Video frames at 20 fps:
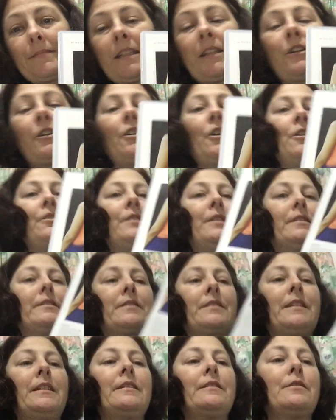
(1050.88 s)
And I know that
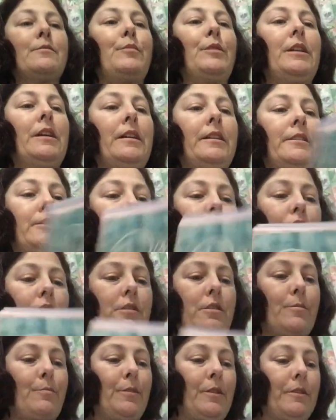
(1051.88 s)
sounds a bit
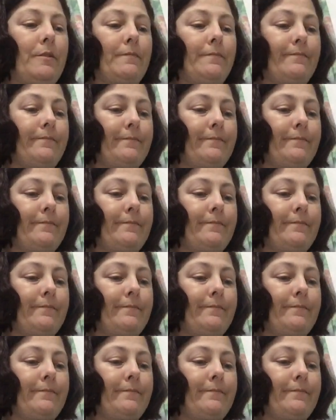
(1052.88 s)
ageist, but